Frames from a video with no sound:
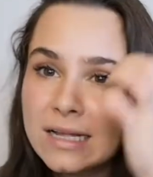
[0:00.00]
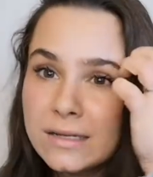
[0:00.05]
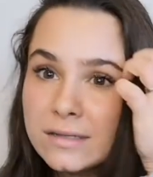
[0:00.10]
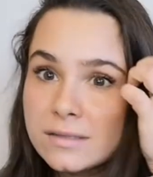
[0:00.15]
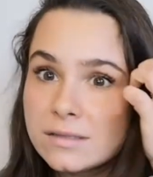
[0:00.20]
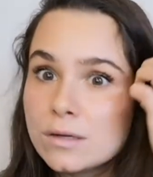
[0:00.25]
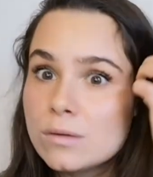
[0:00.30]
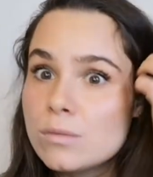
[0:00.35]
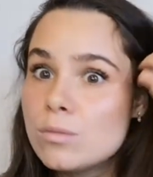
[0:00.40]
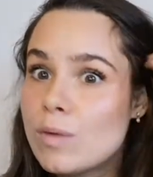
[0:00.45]

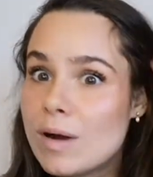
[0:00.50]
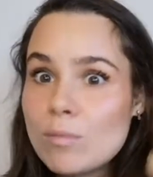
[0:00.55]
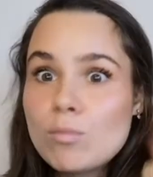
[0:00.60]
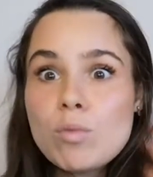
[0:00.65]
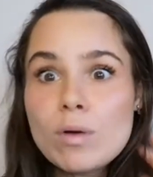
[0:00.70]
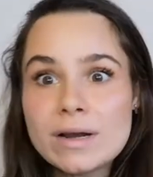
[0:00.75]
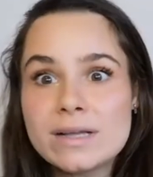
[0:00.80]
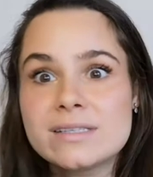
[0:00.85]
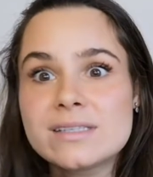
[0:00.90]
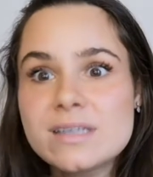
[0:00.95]
So
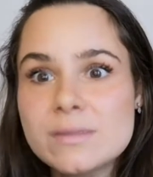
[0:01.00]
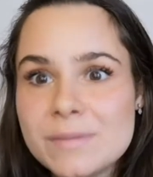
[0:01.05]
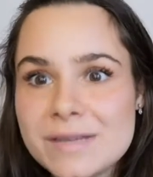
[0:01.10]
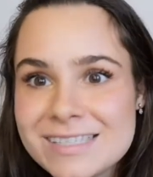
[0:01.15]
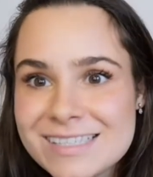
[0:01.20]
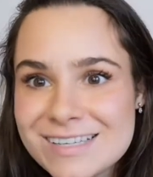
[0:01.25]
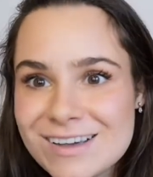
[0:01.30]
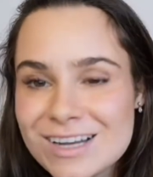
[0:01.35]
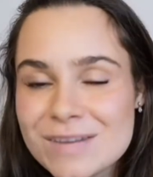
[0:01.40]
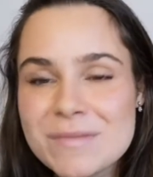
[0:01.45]
what is an
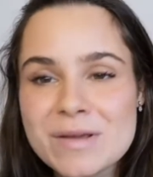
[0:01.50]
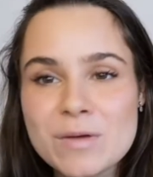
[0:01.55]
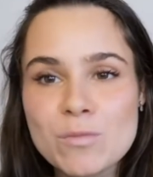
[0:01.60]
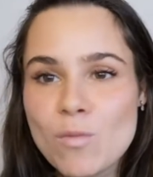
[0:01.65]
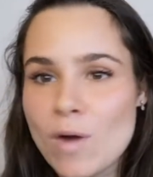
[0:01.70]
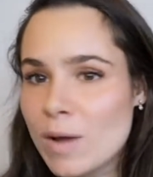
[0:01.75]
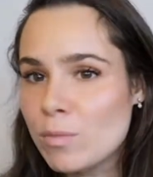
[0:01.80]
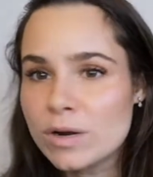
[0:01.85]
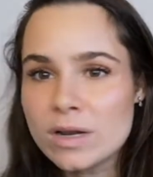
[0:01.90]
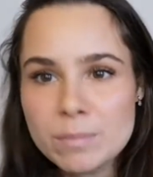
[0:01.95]
episiotomy and
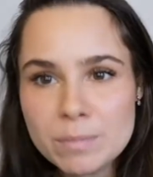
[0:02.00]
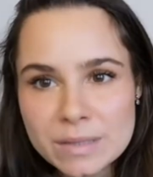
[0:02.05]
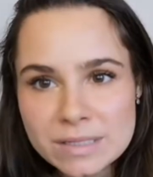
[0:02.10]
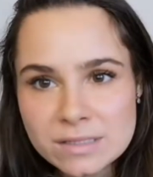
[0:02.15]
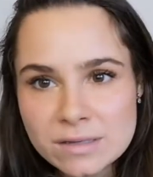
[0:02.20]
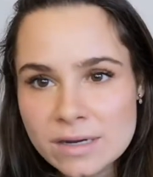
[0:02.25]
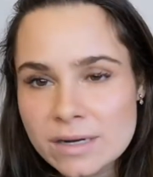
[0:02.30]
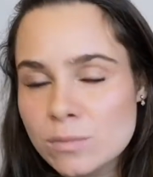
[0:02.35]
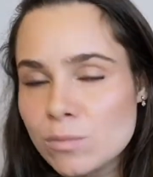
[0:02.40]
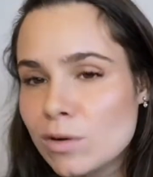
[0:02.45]
why would it be
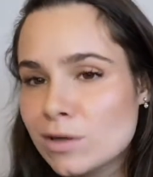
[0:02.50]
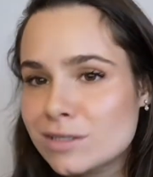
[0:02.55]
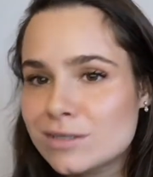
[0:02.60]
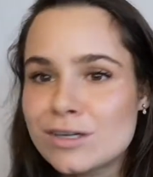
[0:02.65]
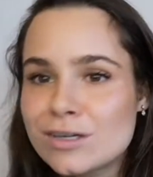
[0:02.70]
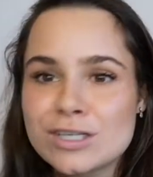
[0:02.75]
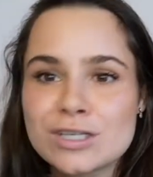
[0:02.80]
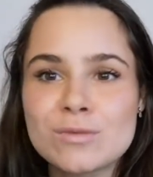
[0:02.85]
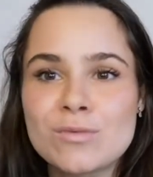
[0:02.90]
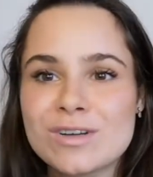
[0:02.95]
done and
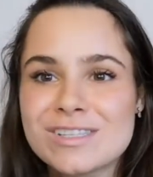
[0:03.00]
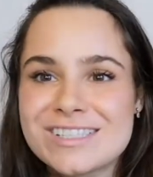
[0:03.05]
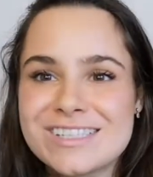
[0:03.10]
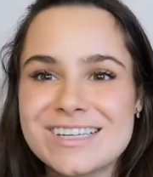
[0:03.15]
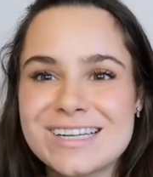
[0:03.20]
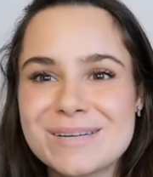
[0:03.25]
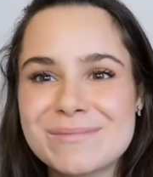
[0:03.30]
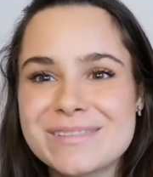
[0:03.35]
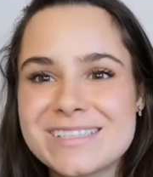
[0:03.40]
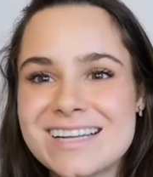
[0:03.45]
under what
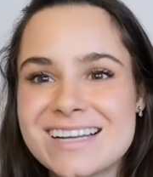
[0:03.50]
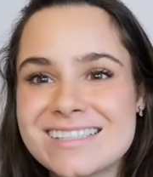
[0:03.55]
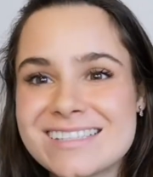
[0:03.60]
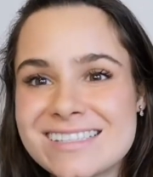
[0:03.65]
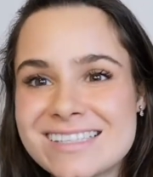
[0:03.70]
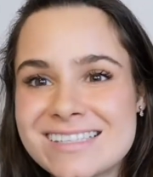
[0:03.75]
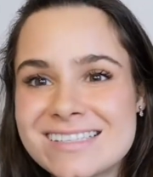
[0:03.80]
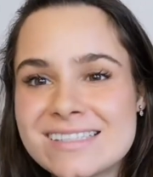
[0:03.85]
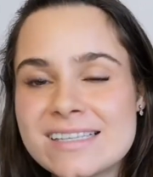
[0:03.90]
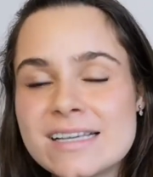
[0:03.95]

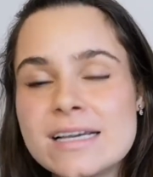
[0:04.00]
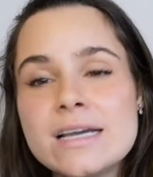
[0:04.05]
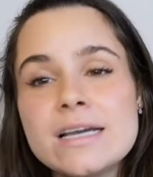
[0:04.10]
circumstances?